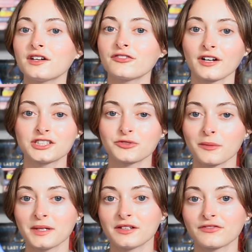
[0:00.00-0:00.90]
French
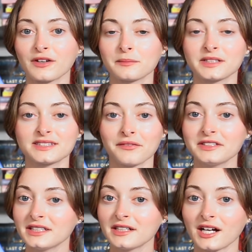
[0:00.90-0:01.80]
woman from the
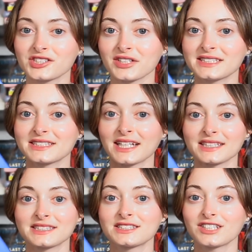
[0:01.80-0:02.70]
1700s
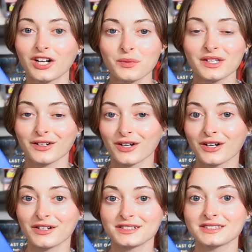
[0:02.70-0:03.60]
gets stuck with a
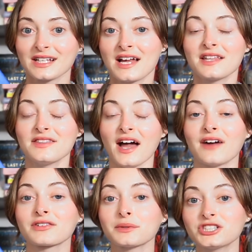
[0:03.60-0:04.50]
curse that
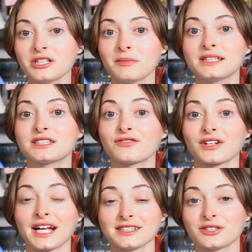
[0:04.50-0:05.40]
everyone she meets
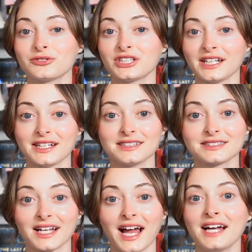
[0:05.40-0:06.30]
forgets who she is,
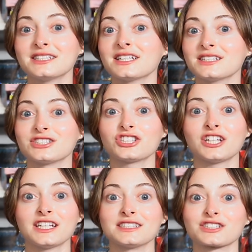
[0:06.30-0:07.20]
and
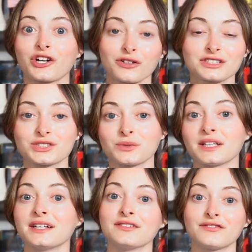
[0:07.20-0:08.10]
she is cursed to
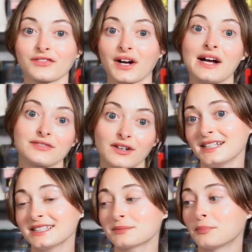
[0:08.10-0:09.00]
live forever.
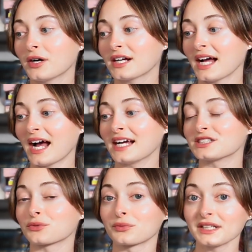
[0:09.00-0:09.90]
This book is
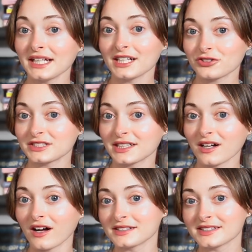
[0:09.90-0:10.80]
a really interesting
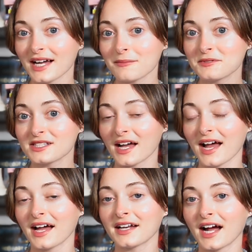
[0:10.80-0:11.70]
concept,
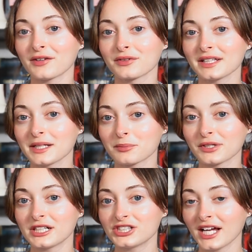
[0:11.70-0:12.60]
and I really
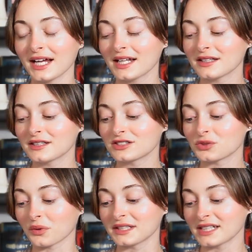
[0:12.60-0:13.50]
appreciated the
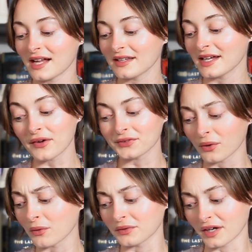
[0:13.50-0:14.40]
storytelling throughout the
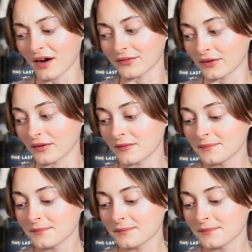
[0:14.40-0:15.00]
whole novel.